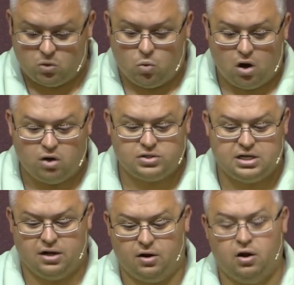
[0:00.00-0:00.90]
words
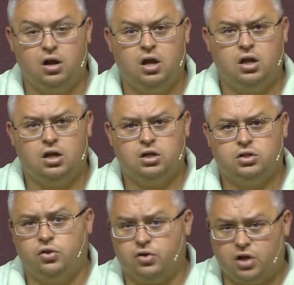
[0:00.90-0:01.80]
here
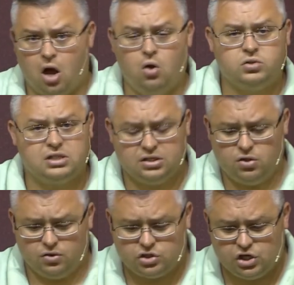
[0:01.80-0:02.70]
to the goats and to
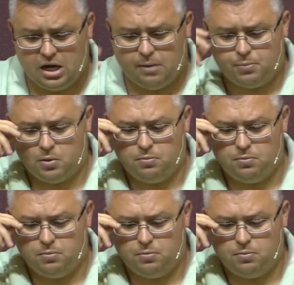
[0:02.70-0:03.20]
the sheep.